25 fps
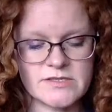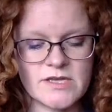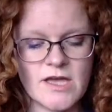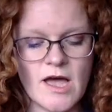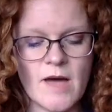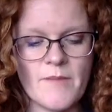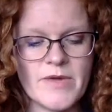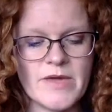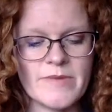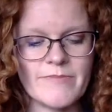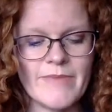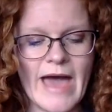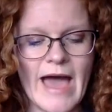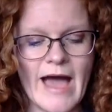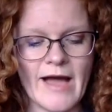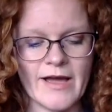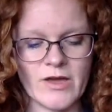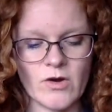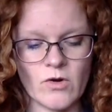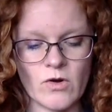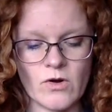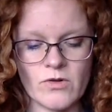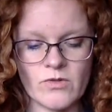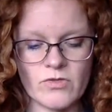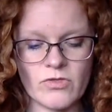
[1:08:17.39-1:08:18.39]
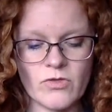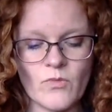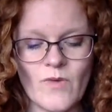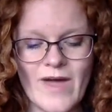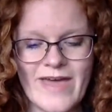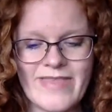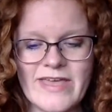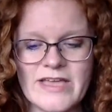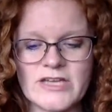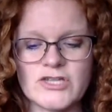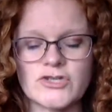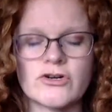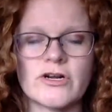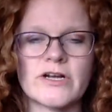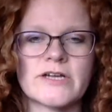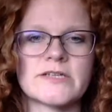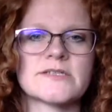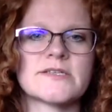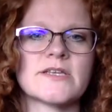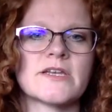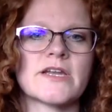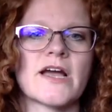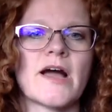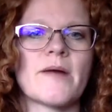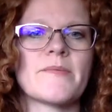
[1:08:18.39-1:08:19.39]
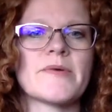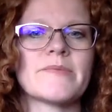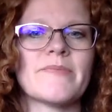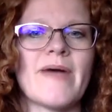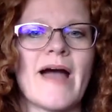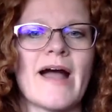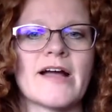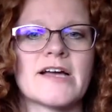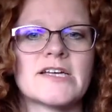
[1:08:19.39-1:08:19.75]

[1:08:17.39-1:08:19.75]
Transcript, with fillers: coming back or the way they trick us into coming back.